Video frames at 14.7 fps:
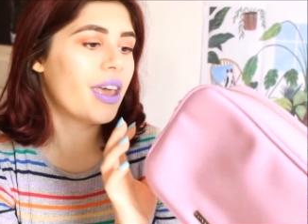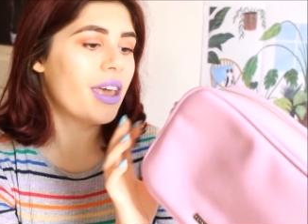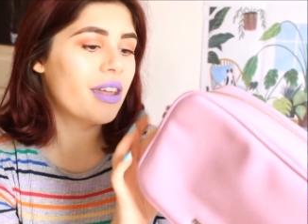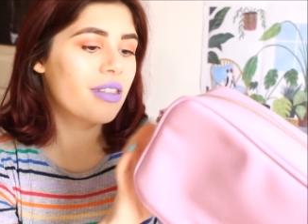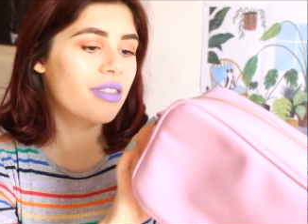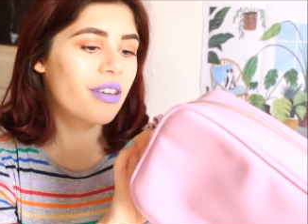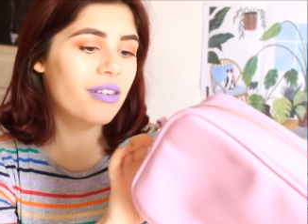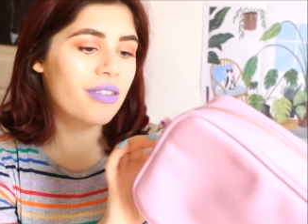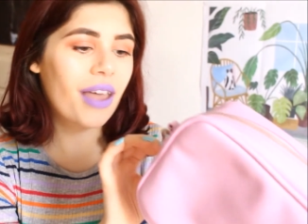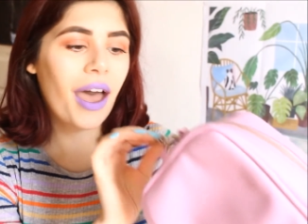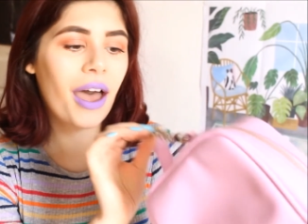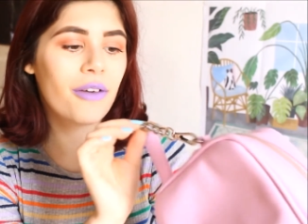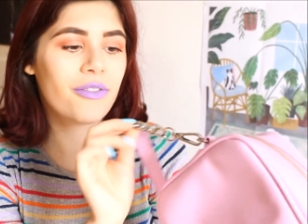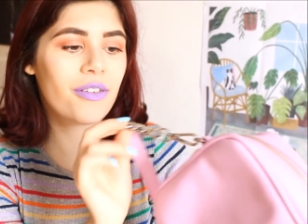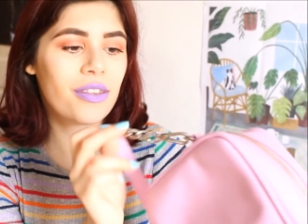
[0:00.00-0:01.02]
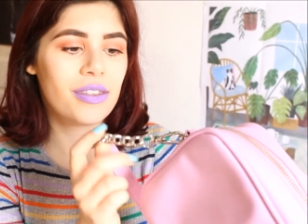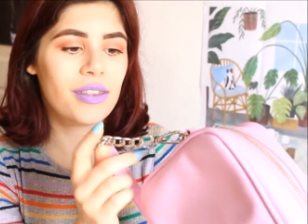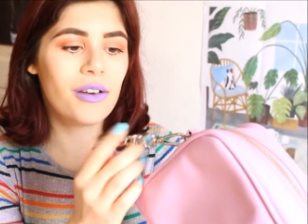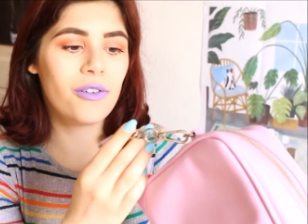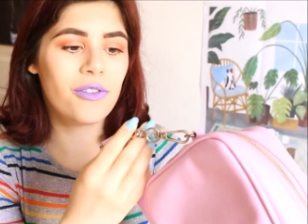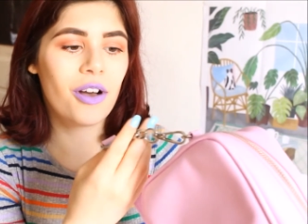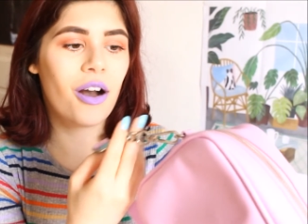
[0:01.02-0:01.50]
It does have
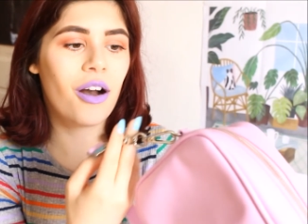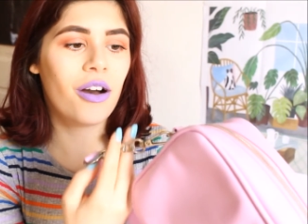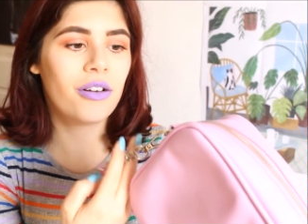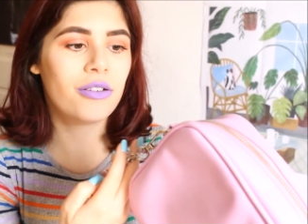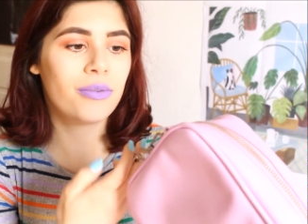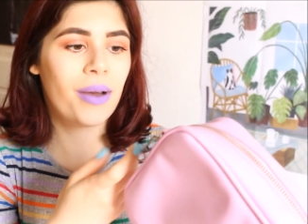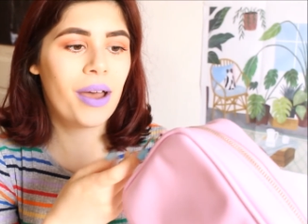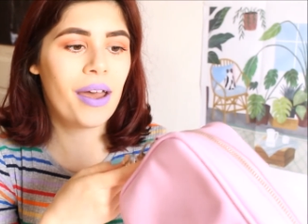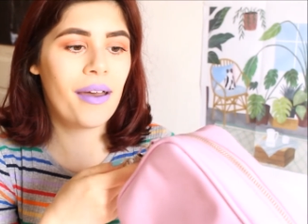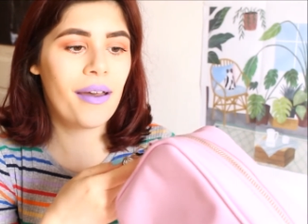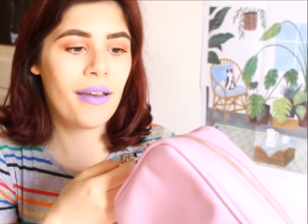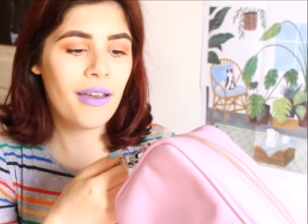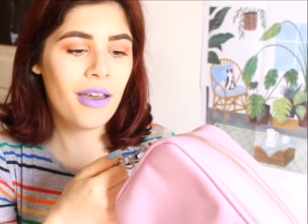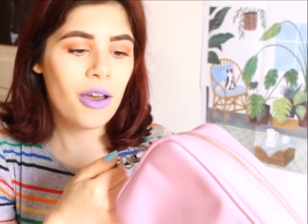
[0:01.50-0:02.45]
silver hardware,